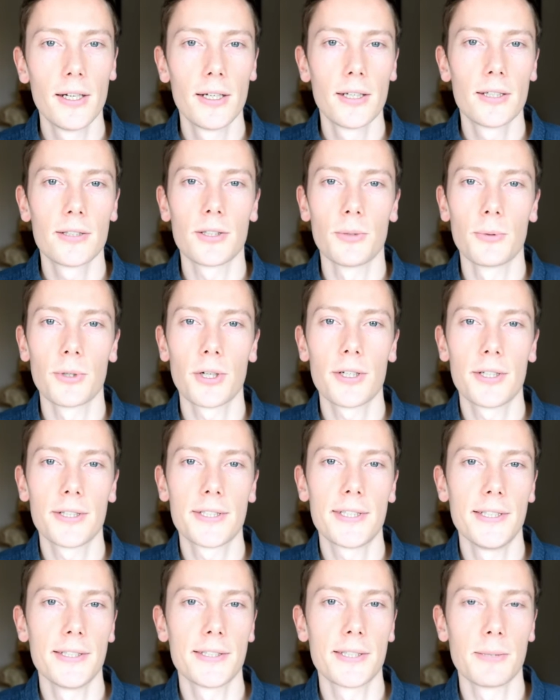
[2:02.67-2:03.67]
So we're going to
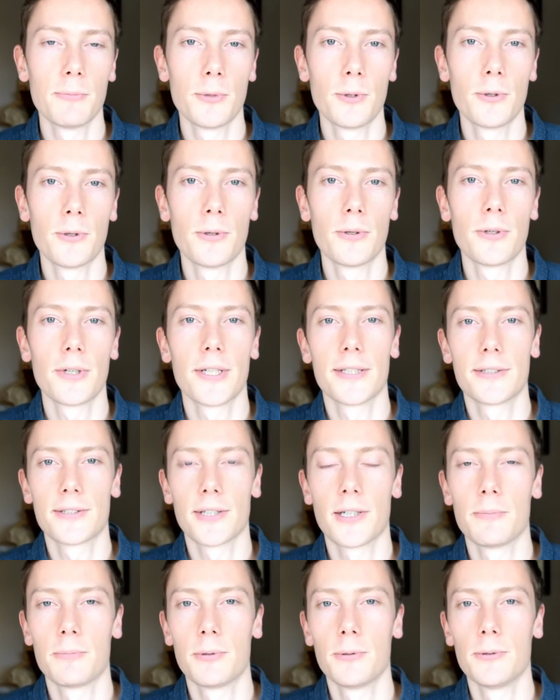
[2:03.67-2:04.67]
see some more
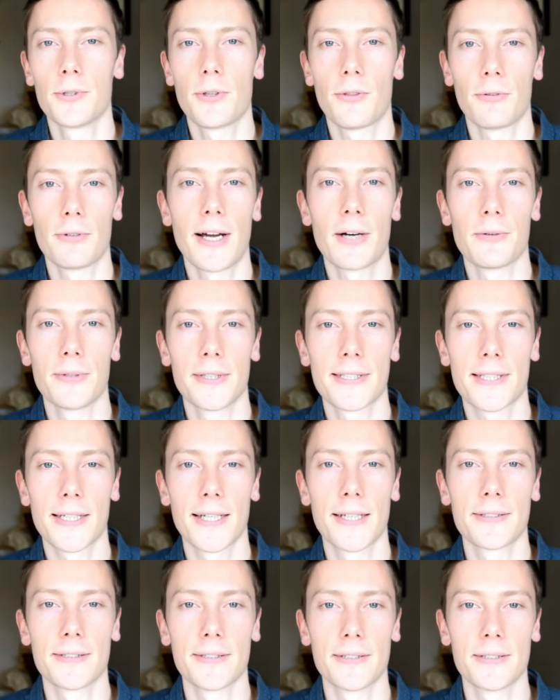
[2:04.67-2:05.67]
examples throughout this
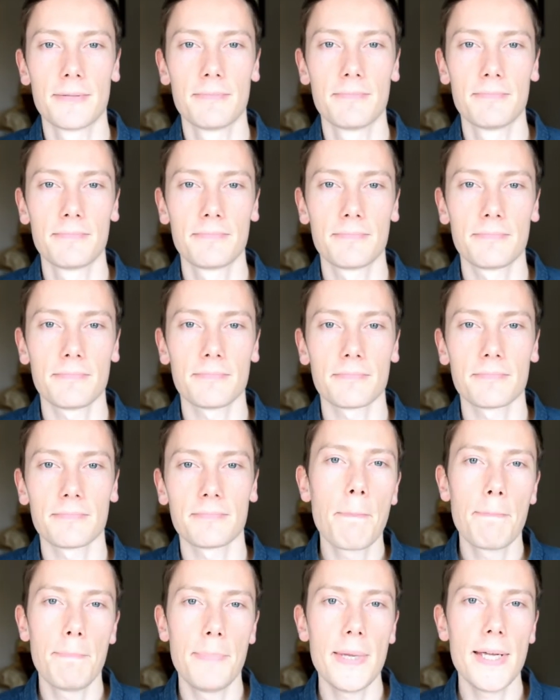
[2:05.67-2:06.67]
lesson.
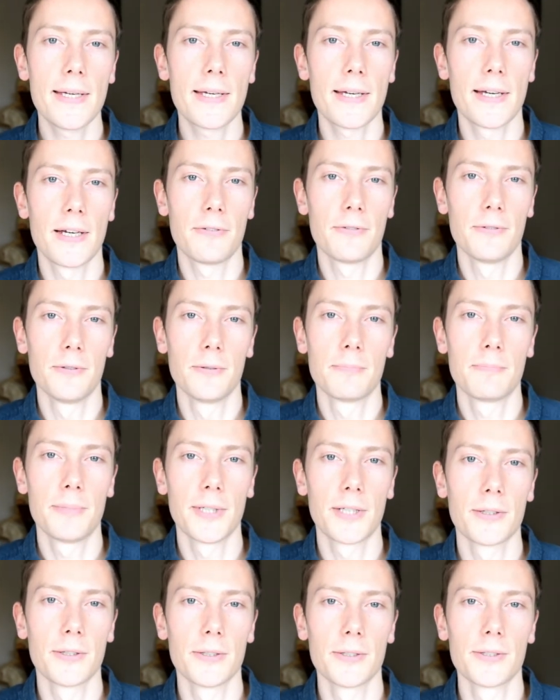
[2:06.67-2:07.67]
Be careful
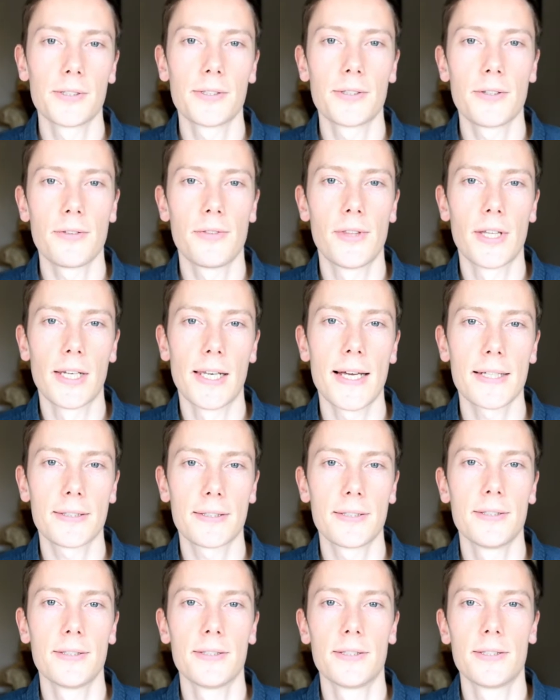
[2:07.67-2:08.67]
because the
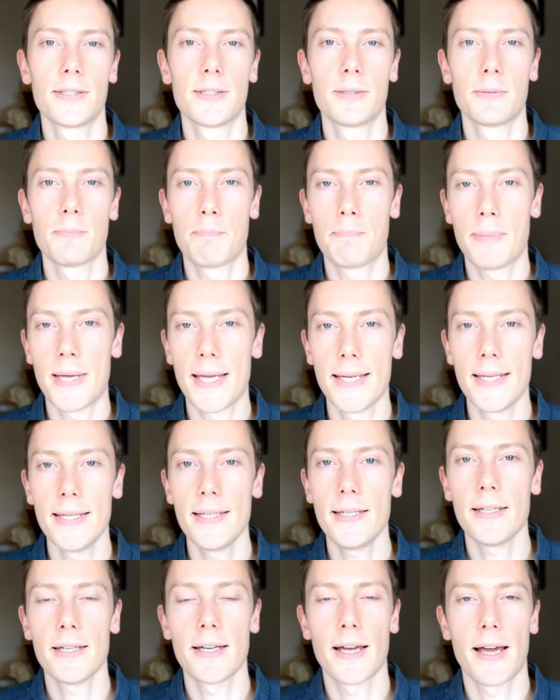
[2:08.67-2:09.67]
letters
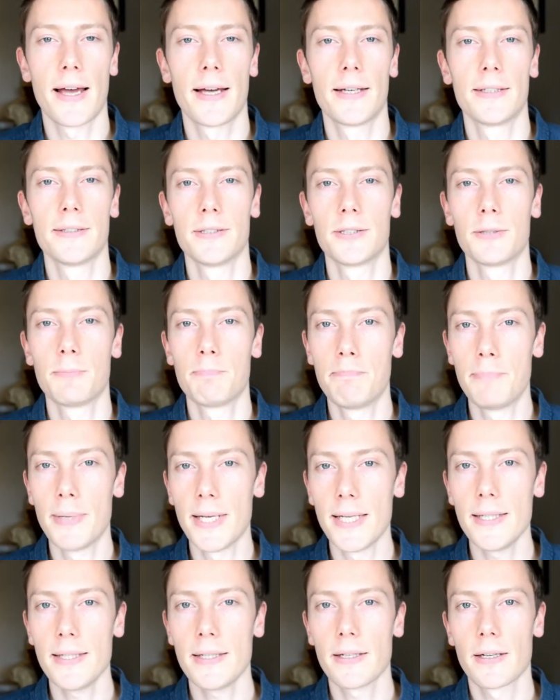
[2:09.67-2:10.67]
P and
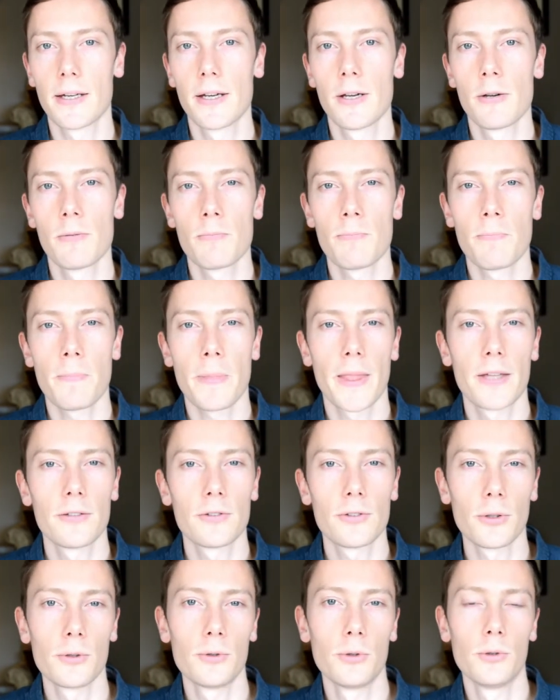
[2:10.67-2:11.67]
B
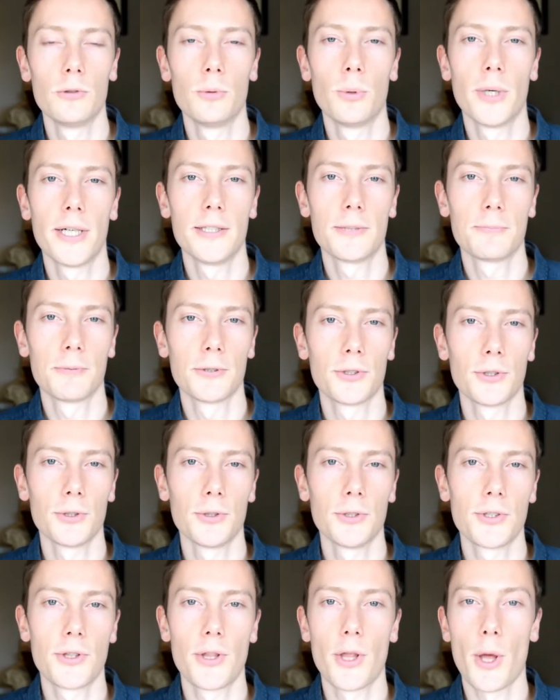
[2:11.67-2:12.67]
don't always
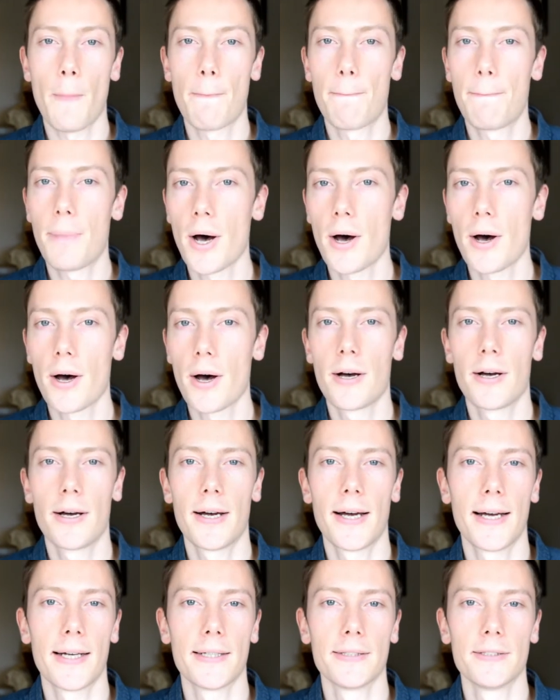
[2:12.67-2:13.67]
produce the P
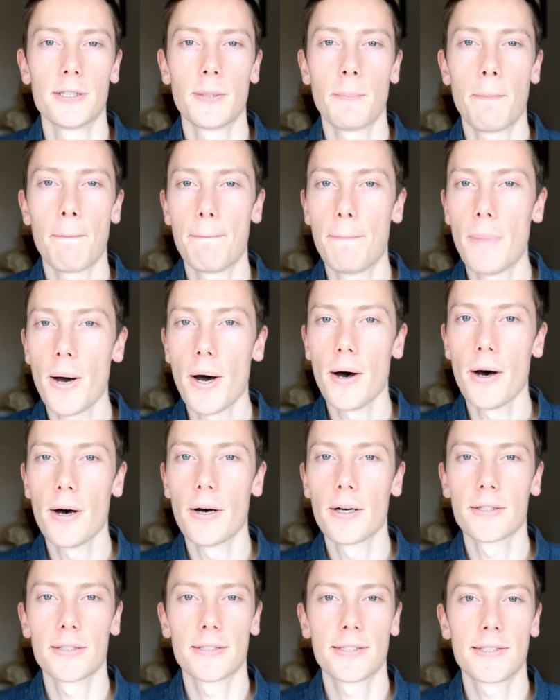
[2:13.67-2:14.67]
and B
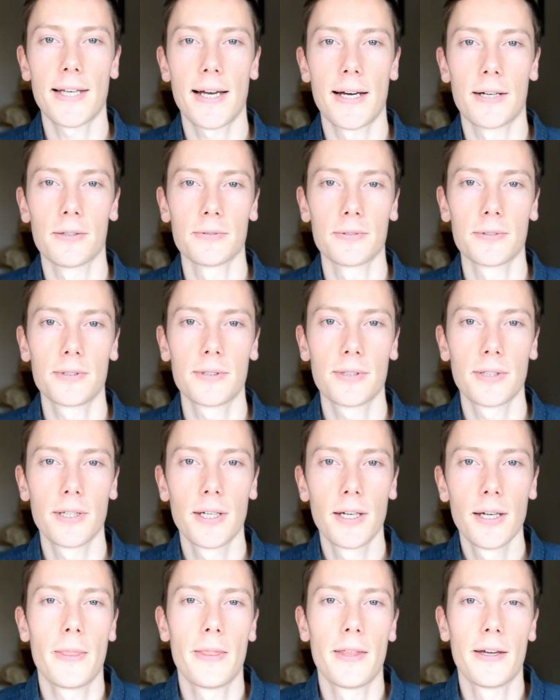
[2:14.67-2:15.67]
sounds.
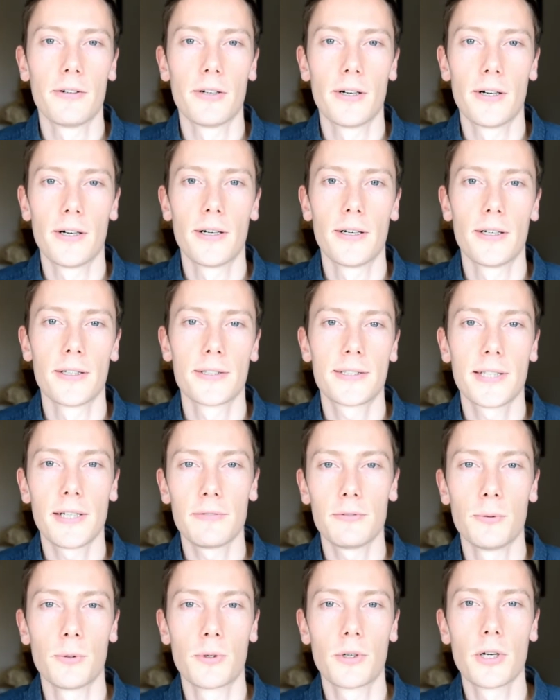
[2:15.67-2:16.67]
There are
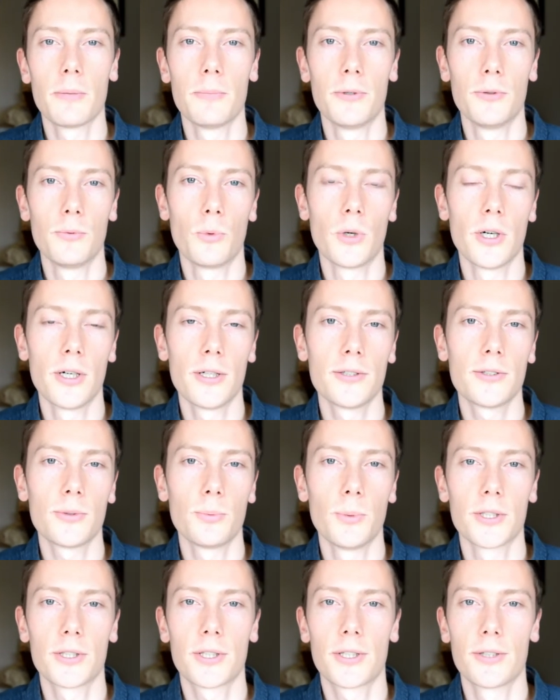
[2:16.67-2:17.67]
several common words
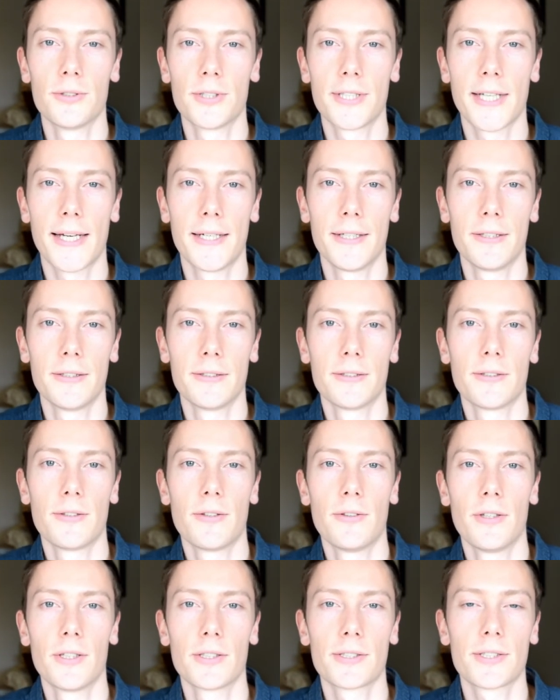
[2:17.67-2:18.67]
which
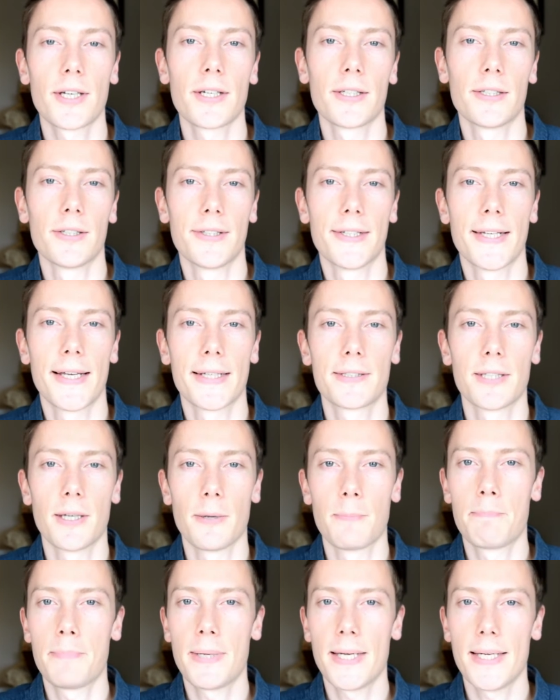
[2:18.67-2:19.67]
contain the silent
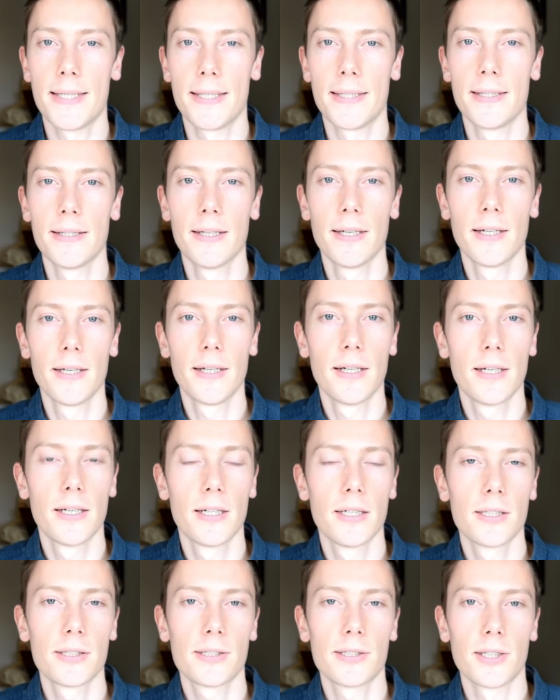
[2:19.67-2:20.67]
letter P,
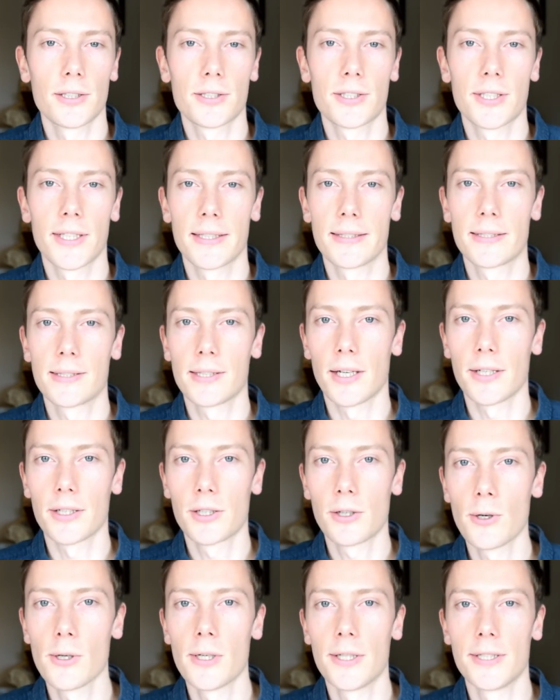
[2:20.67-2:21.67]
such as
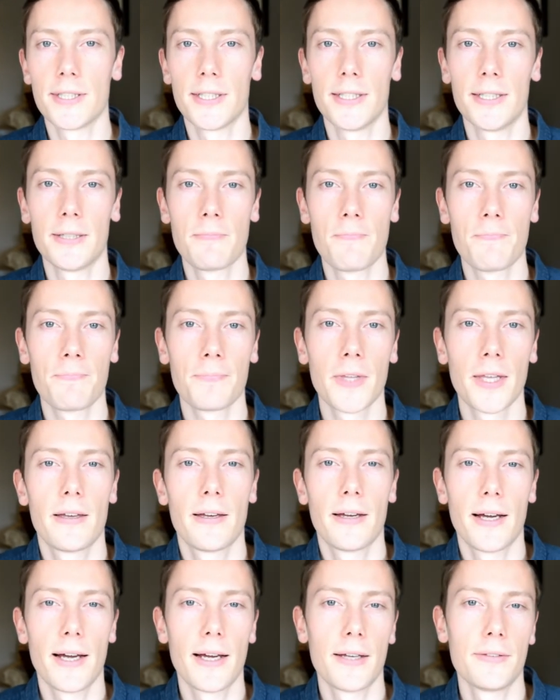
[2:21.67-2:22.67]
psychology,
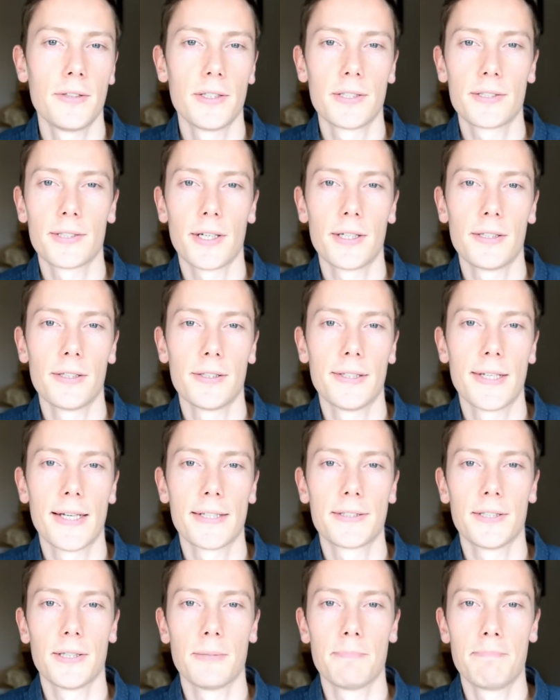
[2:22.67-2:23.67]
and the silent
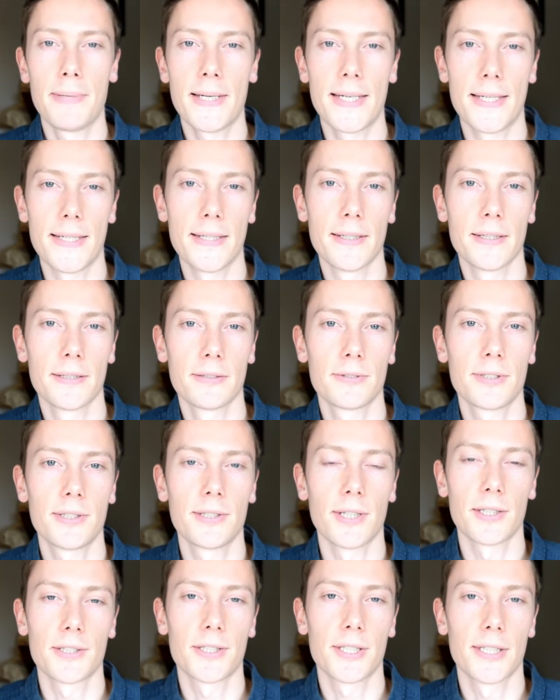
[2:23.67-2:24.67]
letter B,
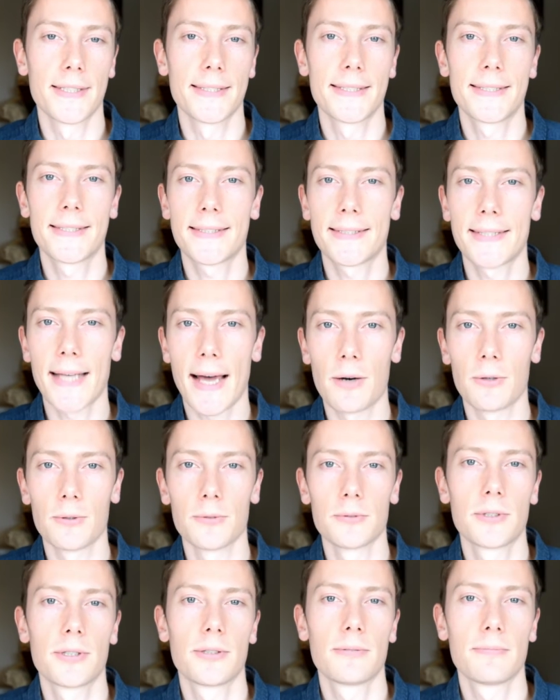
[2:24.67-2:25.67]
such as
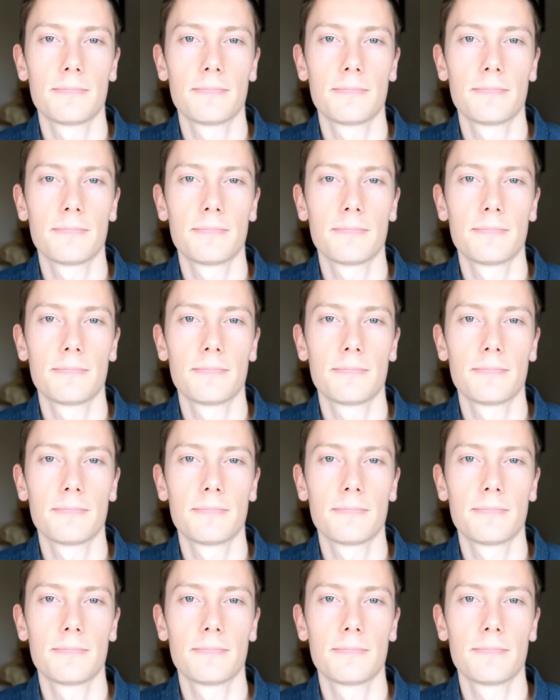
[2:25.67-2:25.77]
doubt.